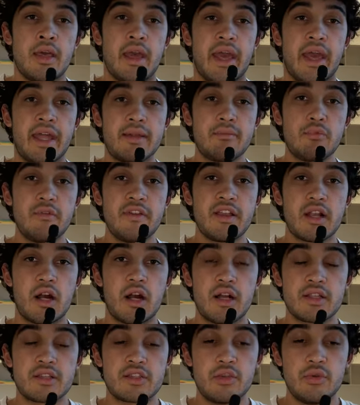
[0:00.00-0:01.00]
And moving
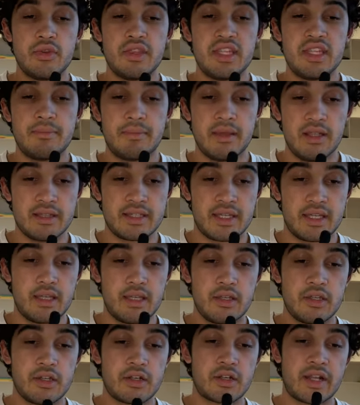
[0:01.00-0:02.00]
on to the
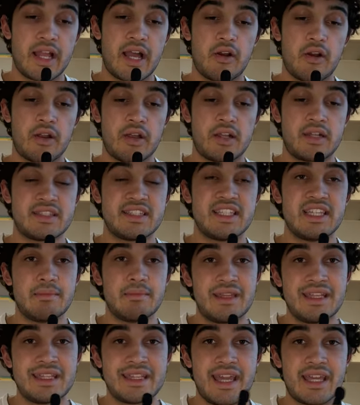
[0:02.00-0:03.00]
building, you're now going to see
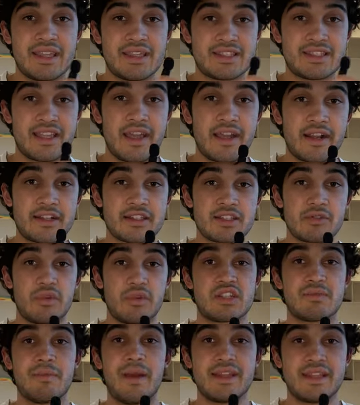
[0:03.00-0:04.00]
me take the stairs,
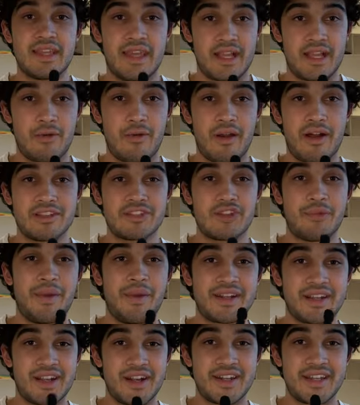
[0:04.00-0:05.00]
which might take a while, so I
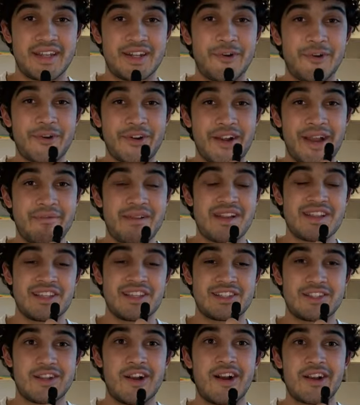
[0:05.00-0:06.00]
might cut it, or I might
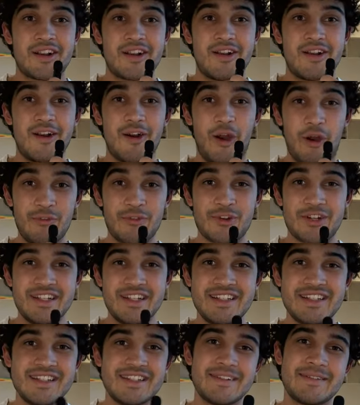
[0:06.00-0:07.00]
just talk over
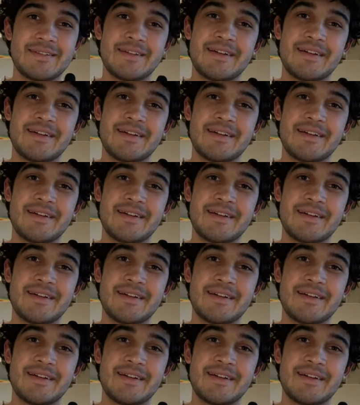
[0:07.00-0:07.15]
it.